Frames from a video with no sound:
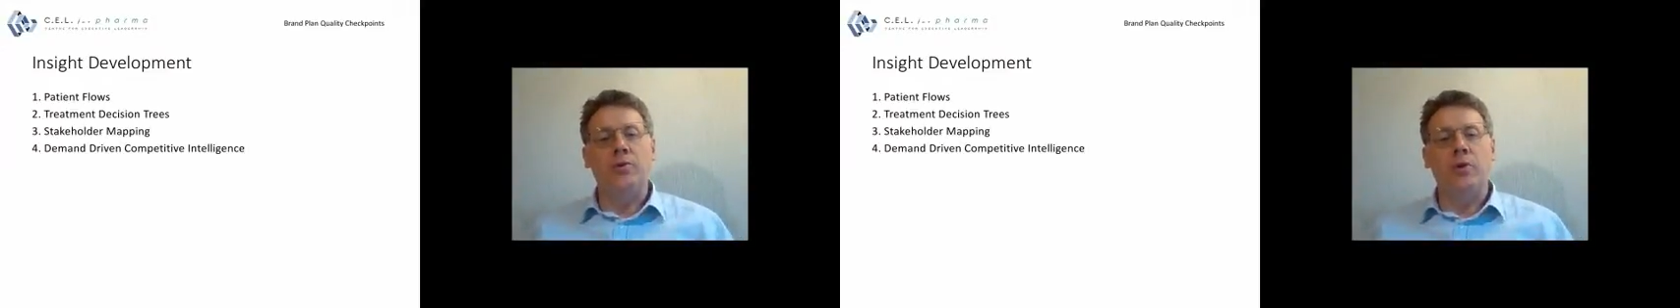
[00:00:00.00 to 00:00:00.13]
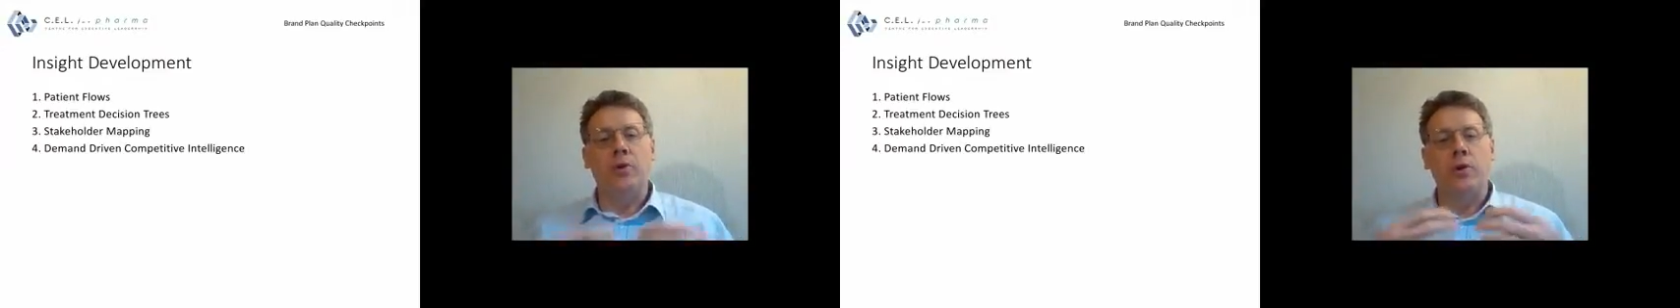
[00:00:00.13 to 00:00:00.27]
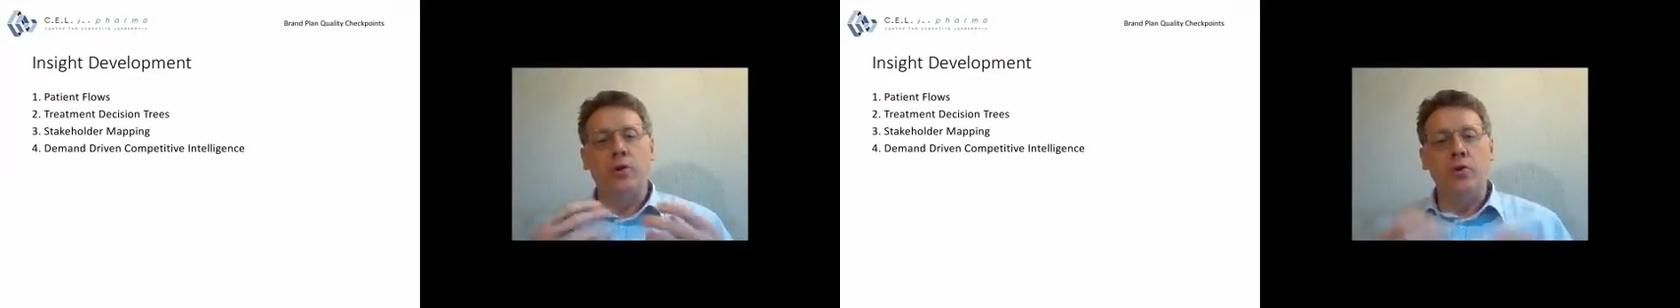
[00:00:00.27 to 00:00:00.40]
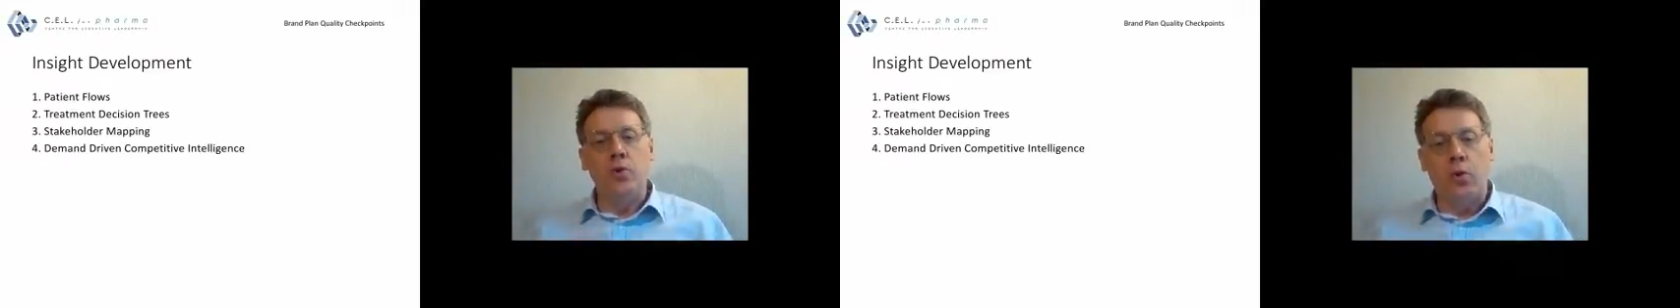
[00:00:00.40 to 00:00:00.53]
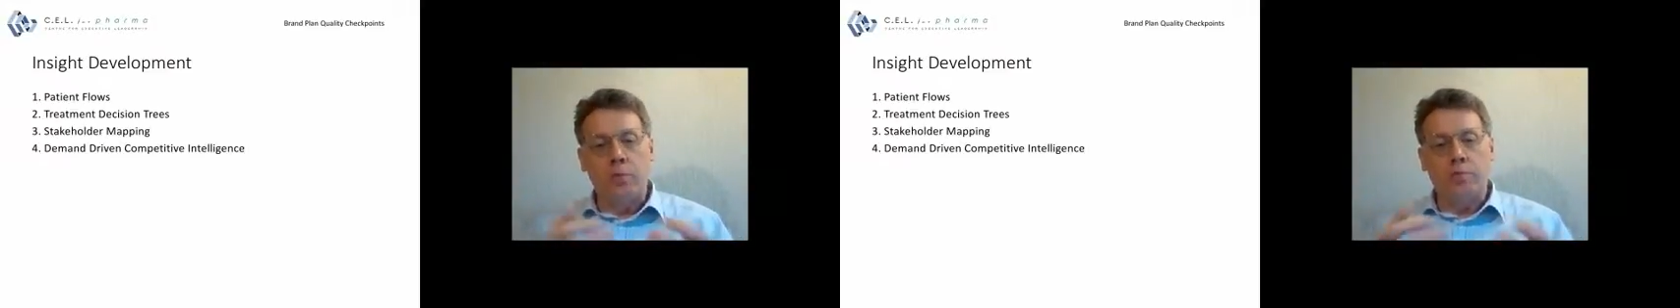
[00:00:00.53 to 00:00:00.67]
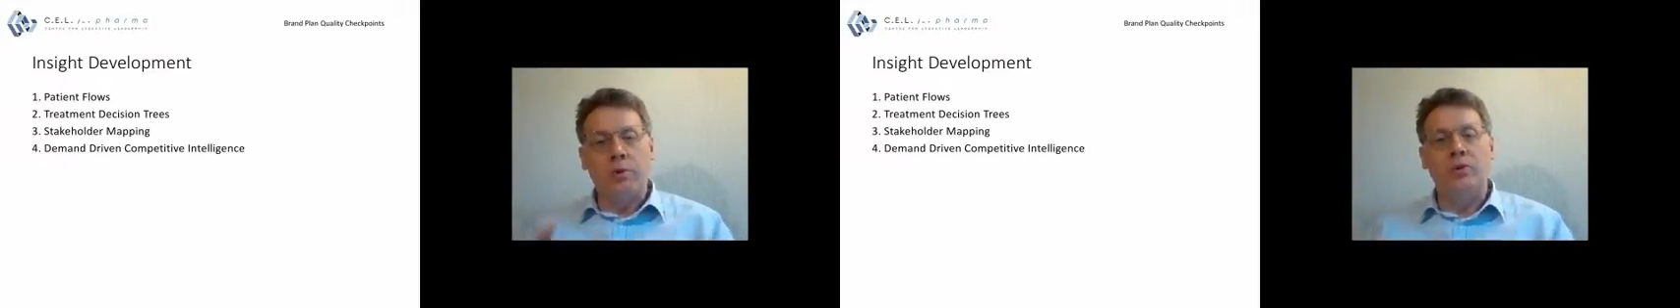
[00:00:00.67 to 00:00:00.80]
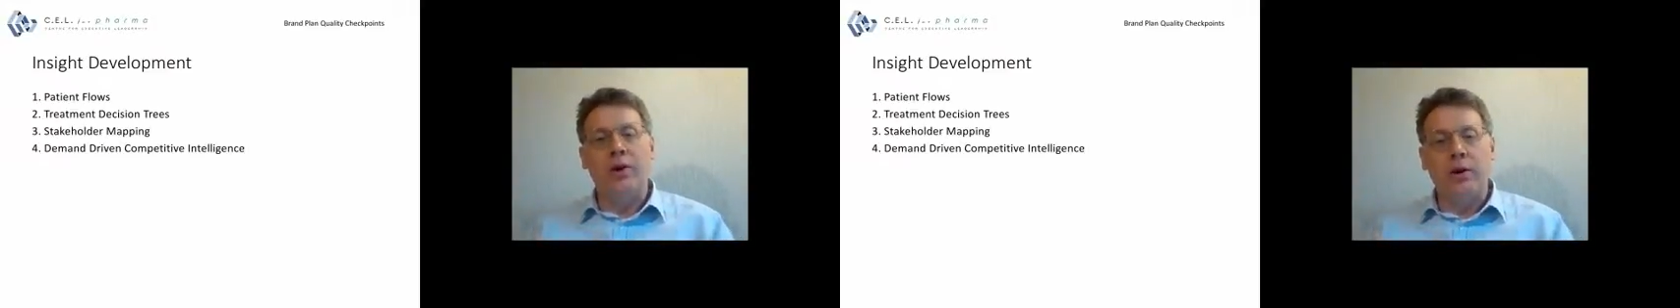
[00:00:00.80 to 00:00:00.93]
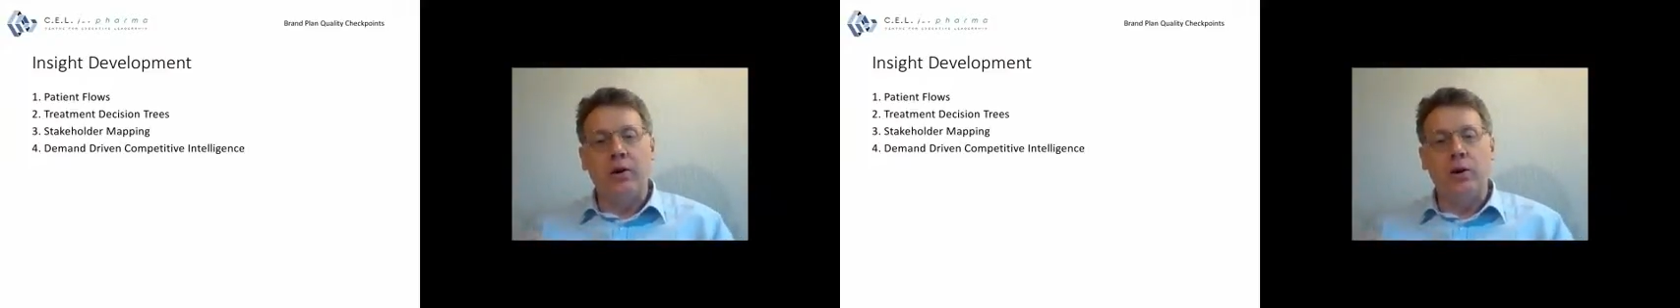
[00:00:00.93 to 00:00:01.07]
for your
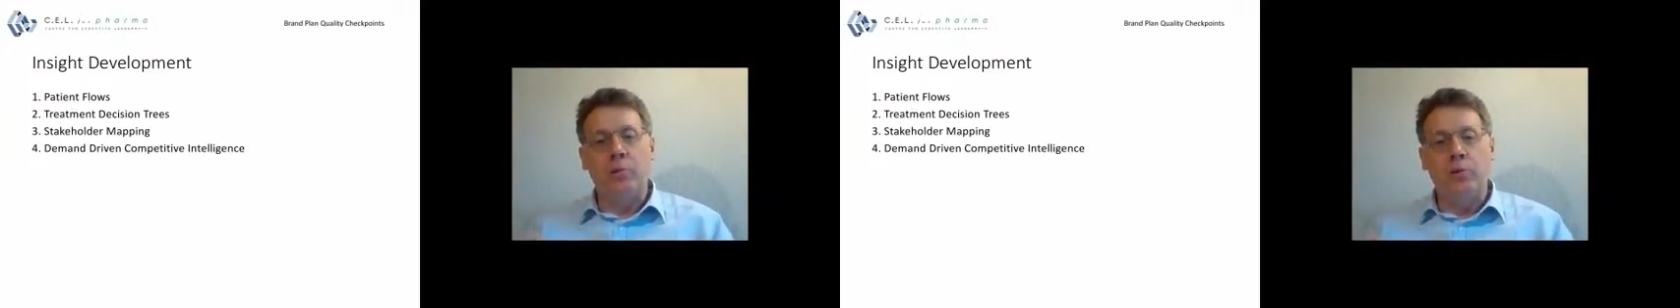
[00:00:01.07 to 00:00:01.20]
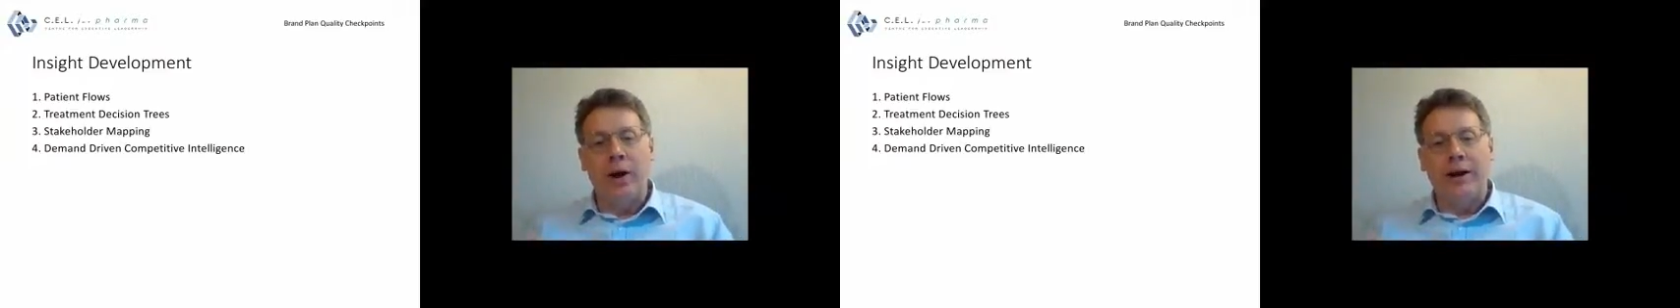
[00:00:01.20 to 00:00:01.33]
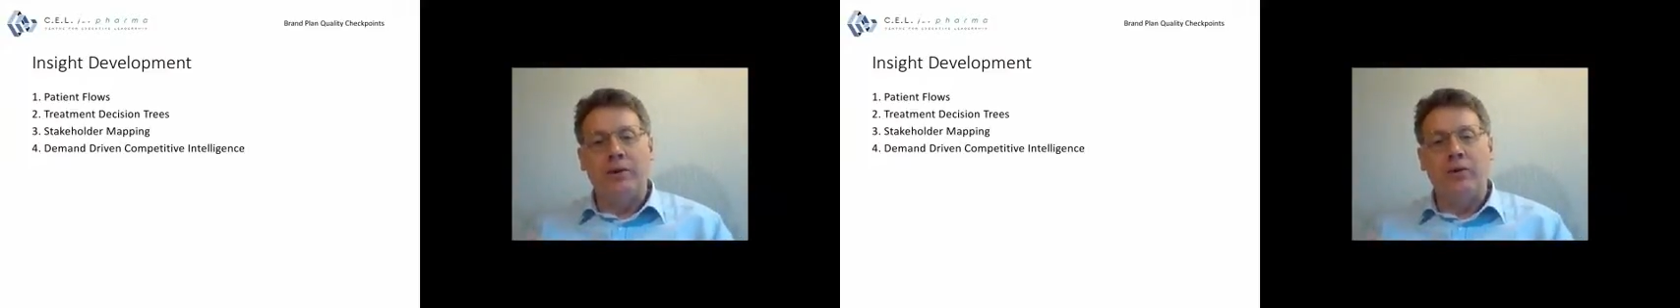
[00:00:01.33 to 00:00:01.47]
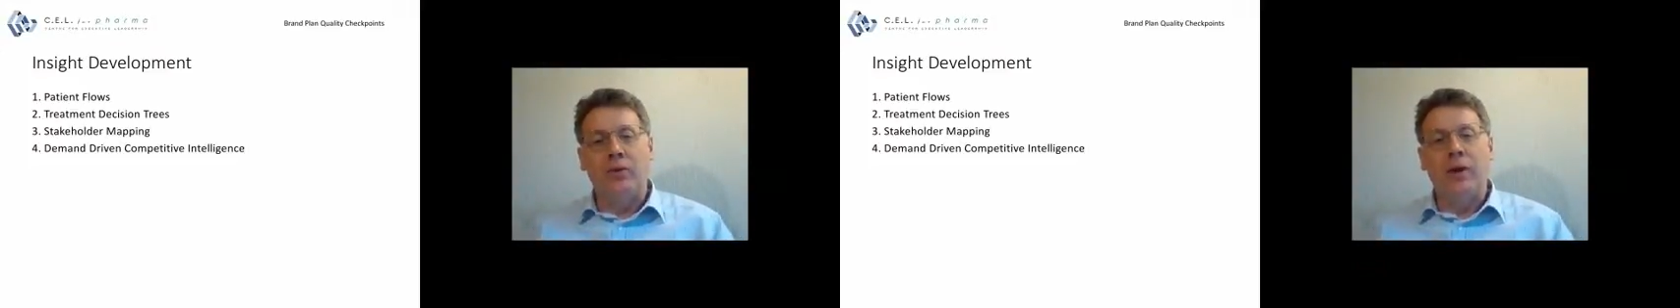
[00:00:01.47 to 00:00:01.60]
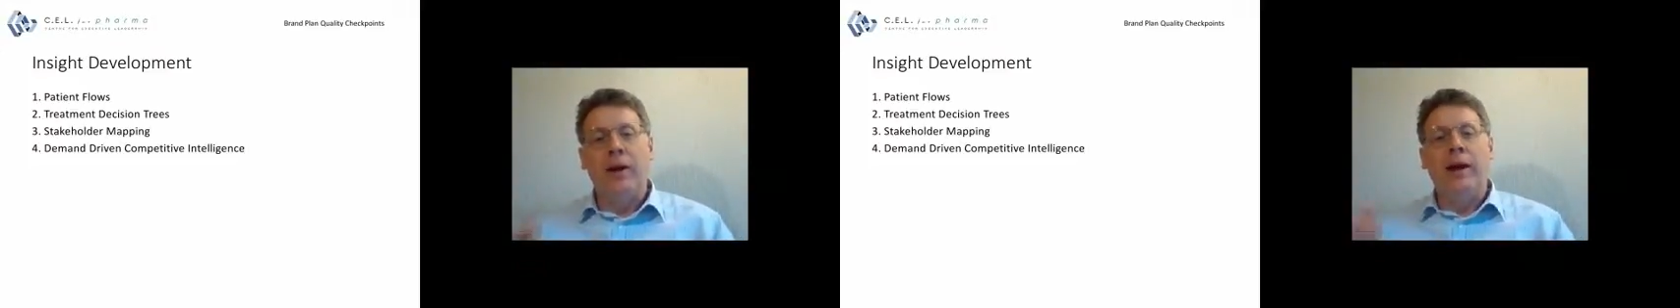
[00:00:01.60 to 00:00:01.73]
particular brand.